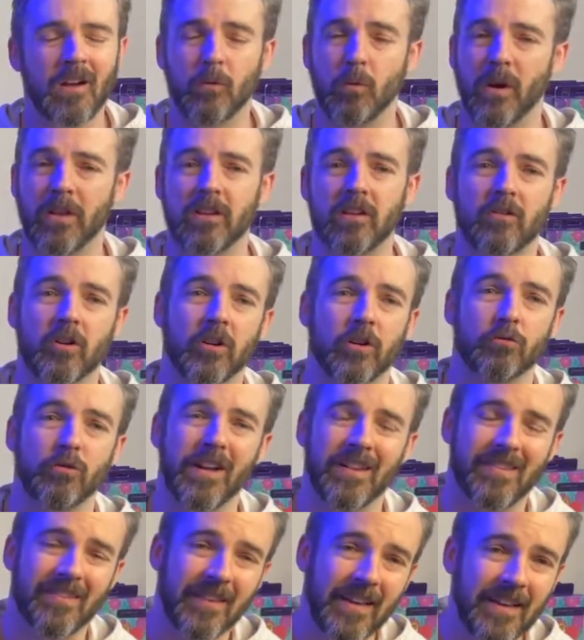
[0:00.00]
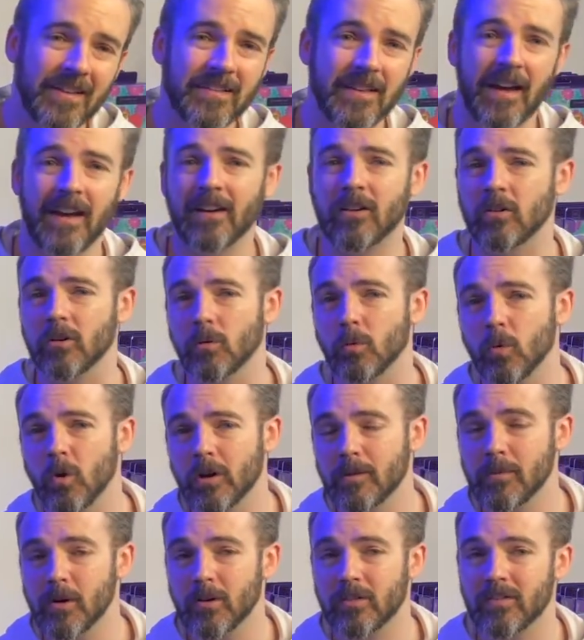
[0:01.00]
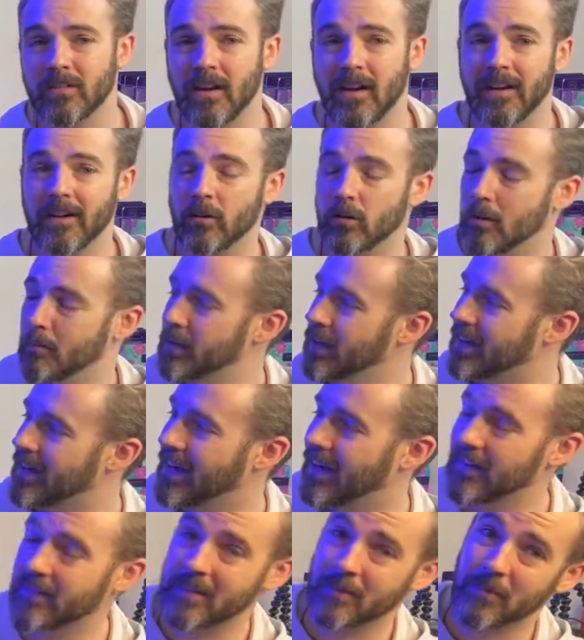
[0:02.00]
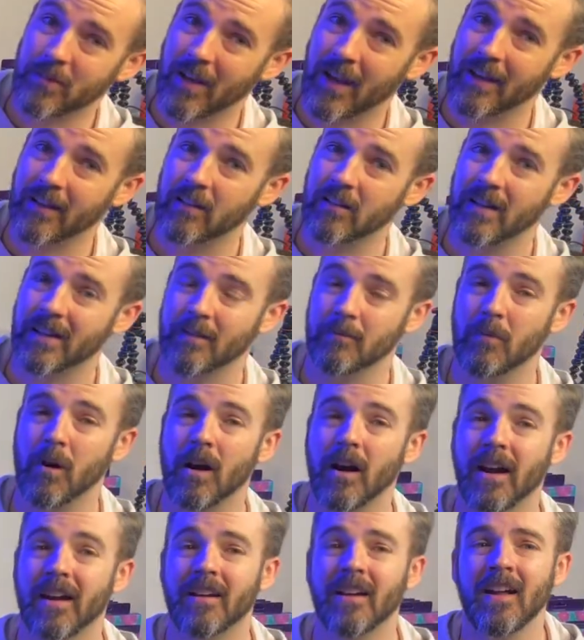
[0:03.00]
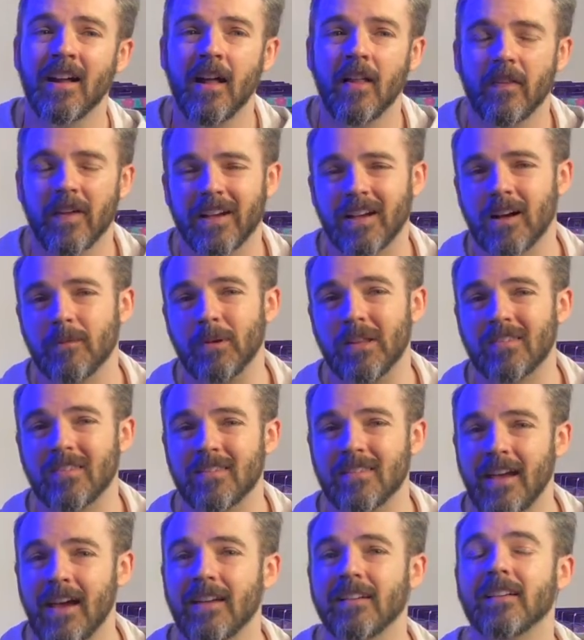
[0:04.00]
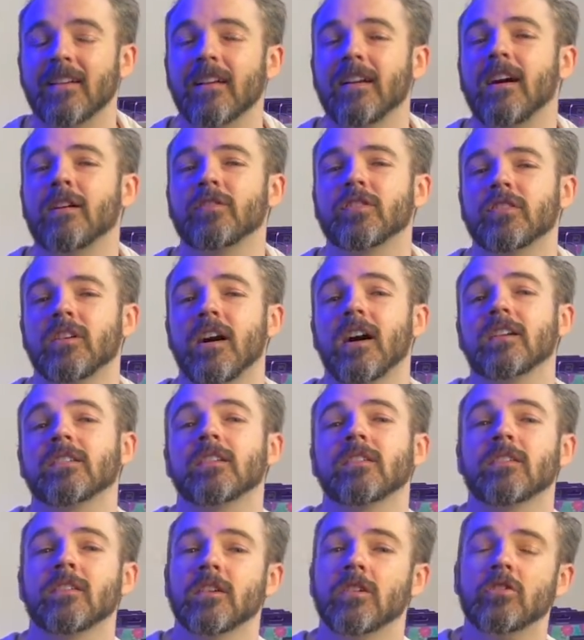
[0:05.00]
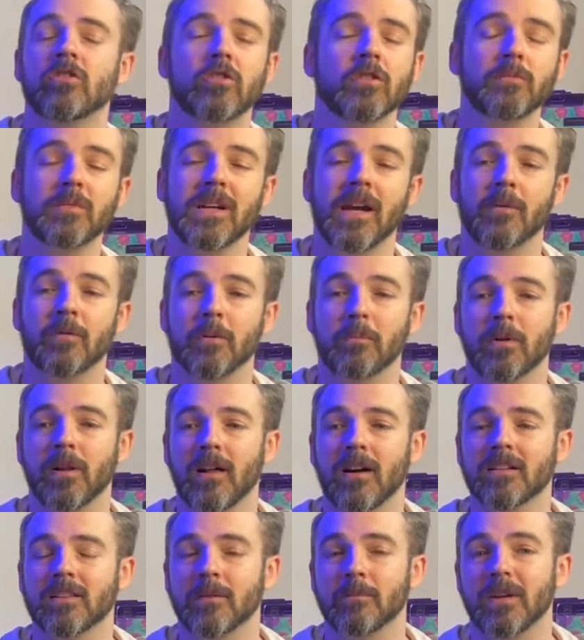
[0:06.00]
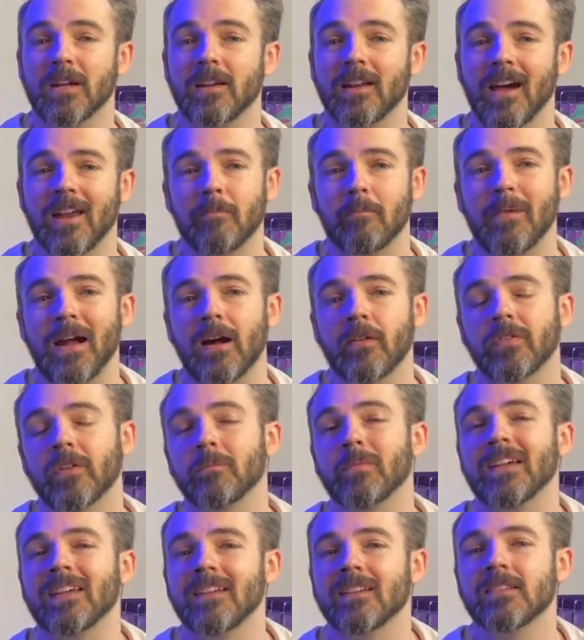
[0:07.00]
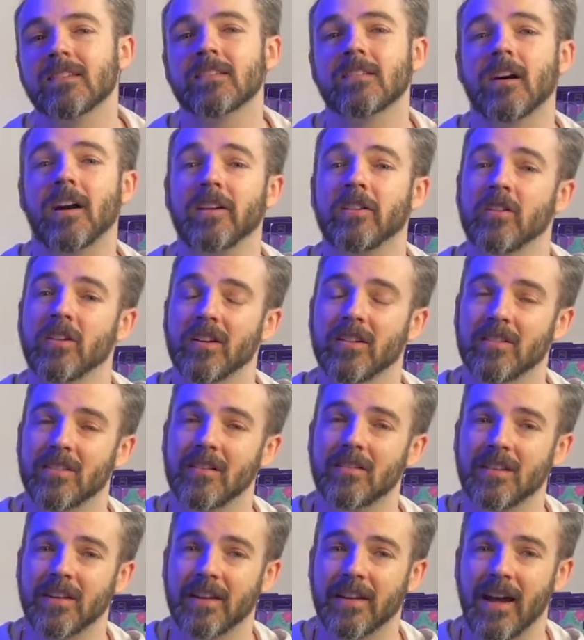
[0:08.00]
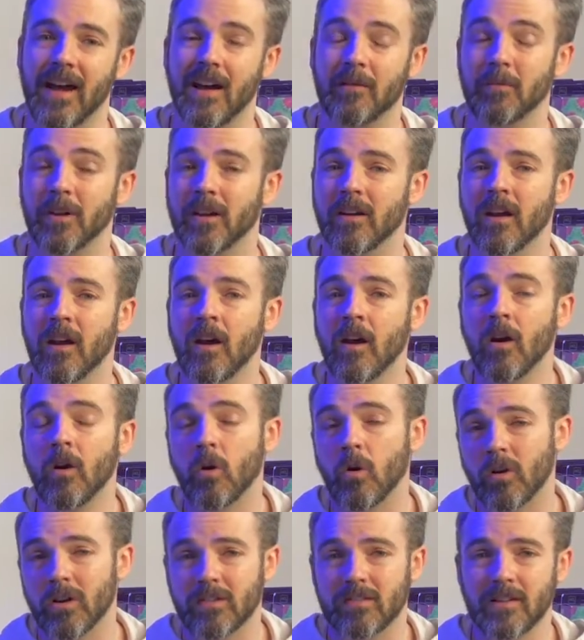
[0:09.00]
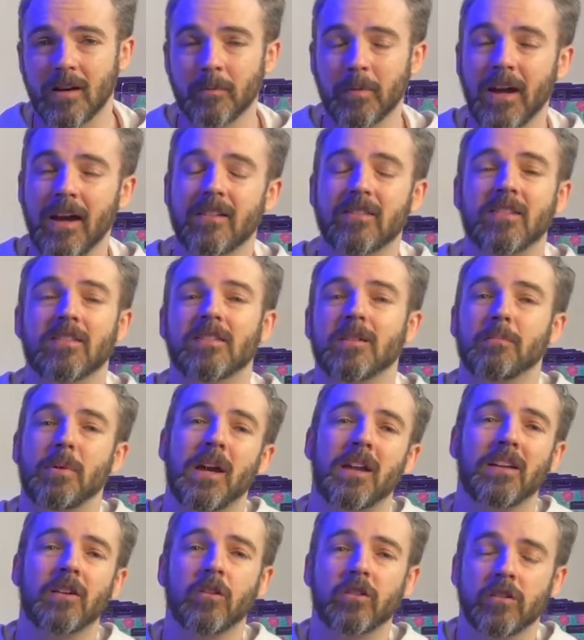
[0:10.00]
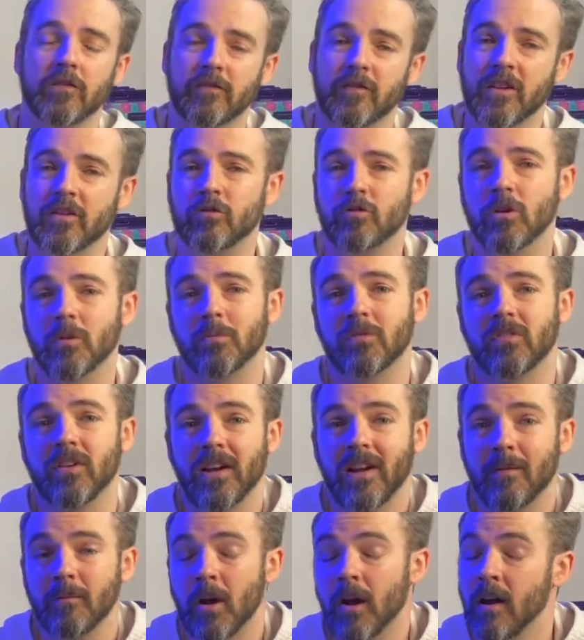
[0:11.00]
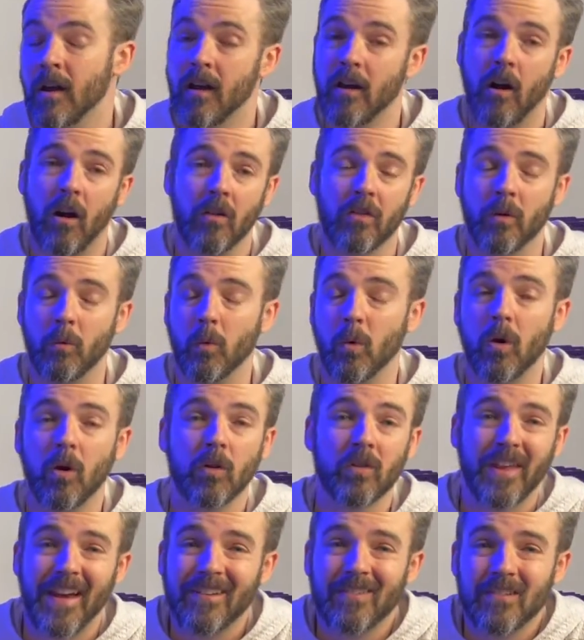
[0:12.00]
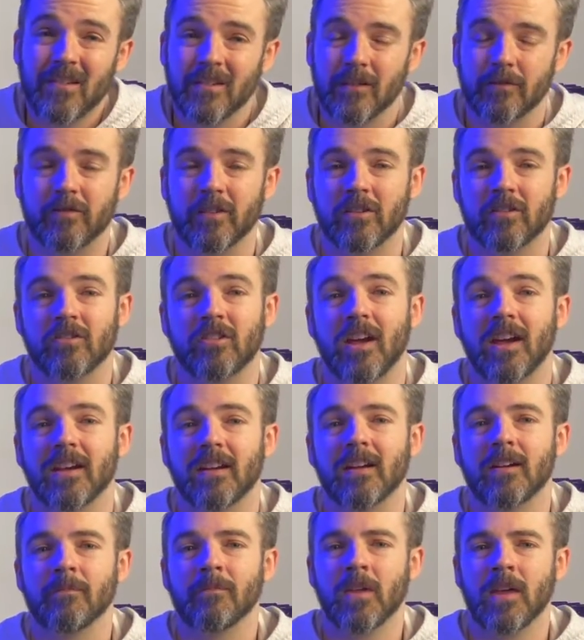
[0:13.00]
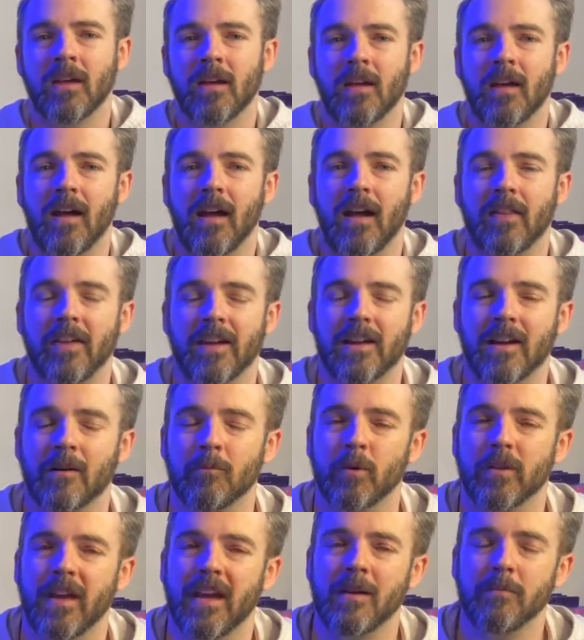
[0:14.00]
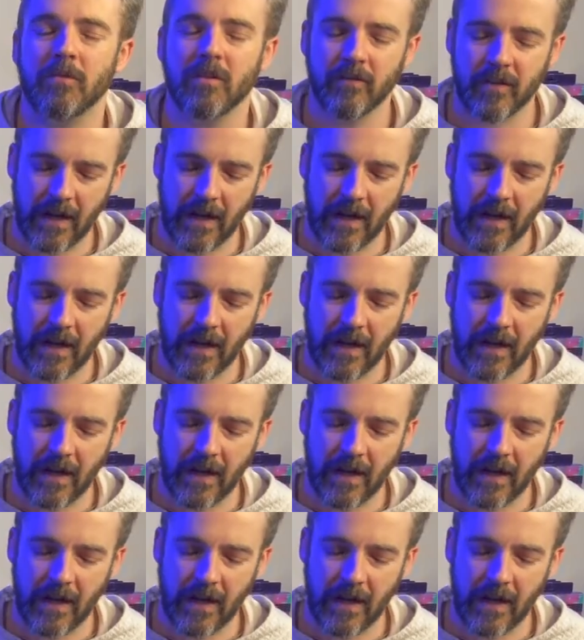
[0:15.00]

Whether you've got a Red Sea tank or a Water Box tank or a big custom tank like mine, they come in standard enough sizes that you should be able to plug them in and mount them inside your existing cabinet, or in some cases, depending on your fish room setup, on the wall next to the fish tank. They come with heaps of